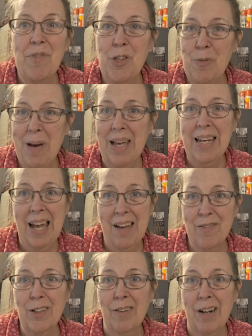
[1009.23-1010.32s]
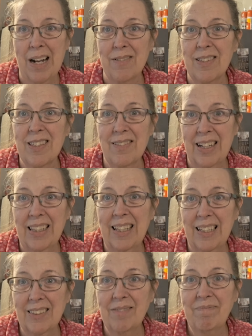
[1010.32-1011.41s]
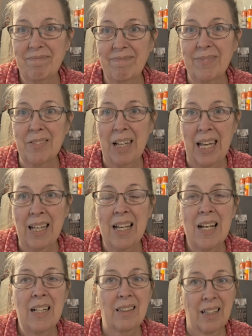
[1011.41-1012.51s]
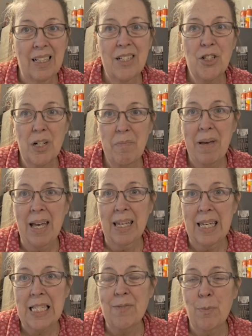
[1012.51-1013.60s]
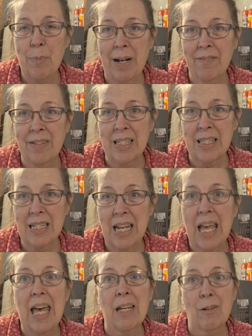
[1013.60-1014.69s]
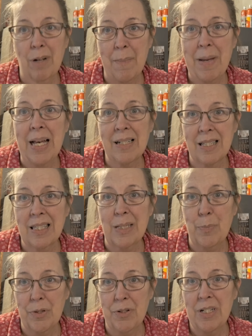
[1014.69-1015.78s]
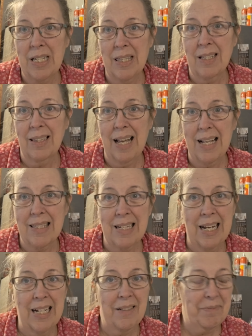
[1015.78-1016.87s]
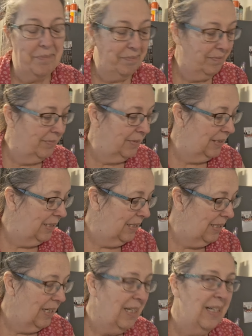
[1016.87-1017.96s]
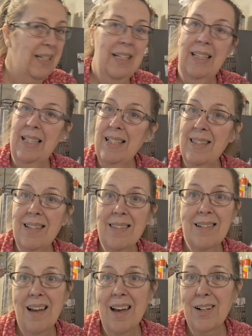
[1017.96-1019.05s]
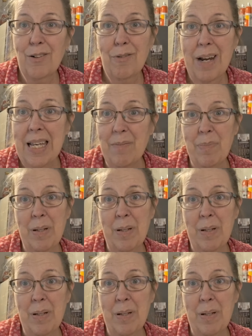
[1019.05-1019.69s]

you might have the grounds right there. Okay, Lucky Charm pancakes for breakfast, and Grandma had to sleep with her teeth in last night. That's okay. This is not great,